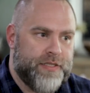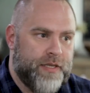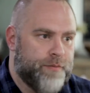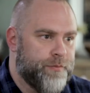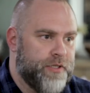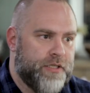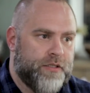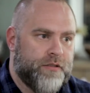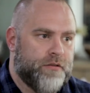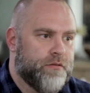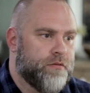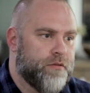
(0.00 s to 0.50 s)
I
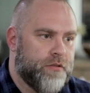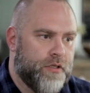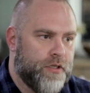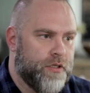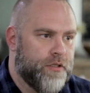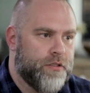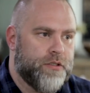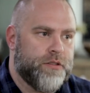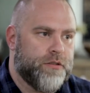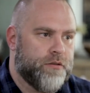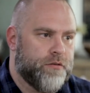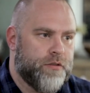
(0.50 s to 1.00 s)
mean,
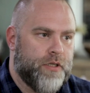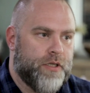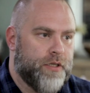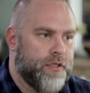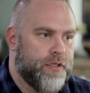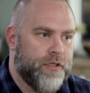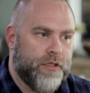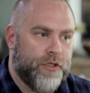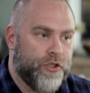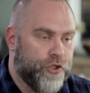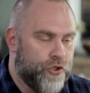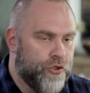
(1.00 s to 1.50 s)

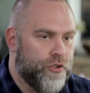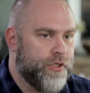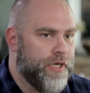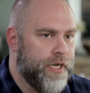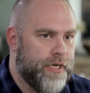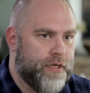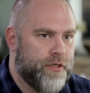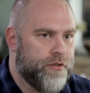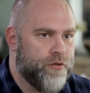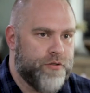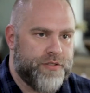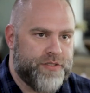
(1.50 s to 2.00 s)
a, a good
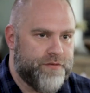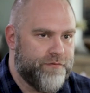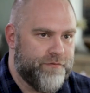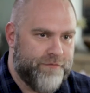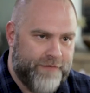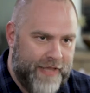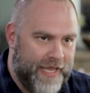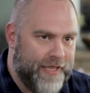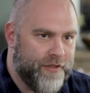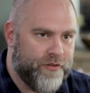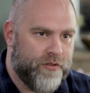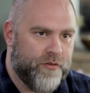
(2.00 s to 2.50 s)
editor is
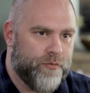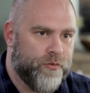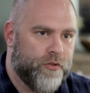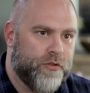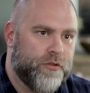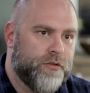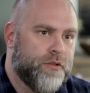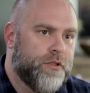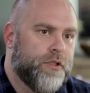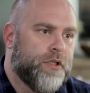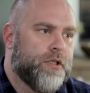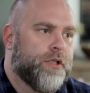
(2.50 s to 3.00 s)
invaluable,